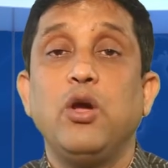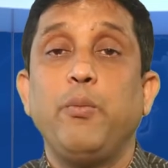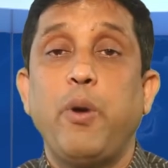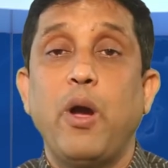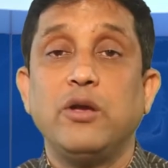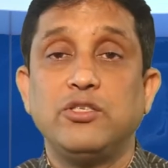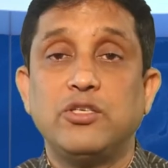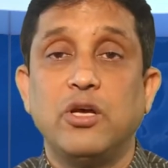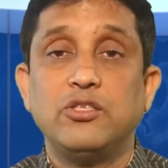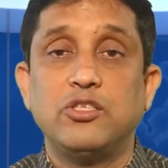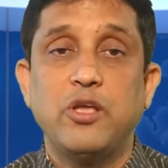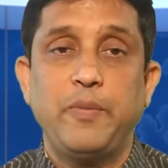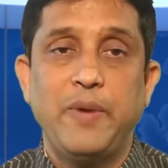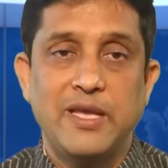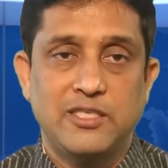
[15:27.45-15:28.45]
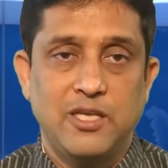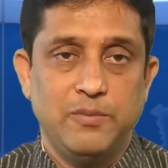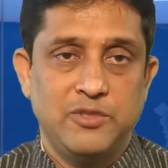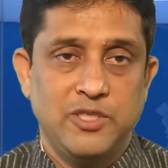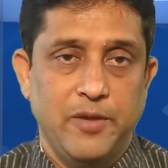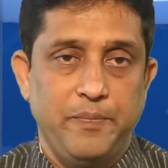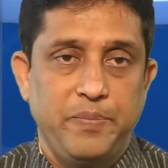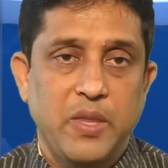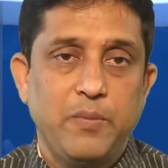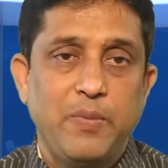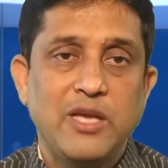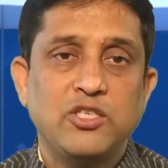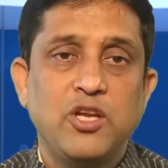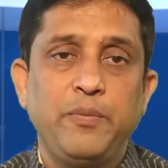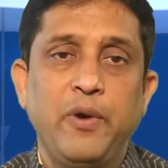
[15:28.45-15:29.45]
functions of SMC.
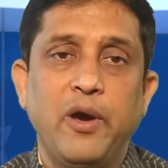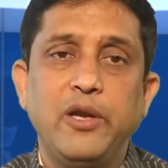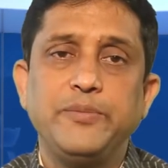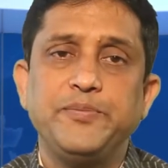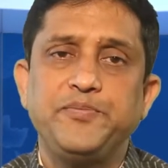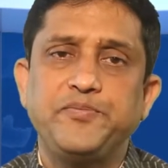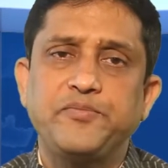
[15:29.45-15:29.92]
First of all,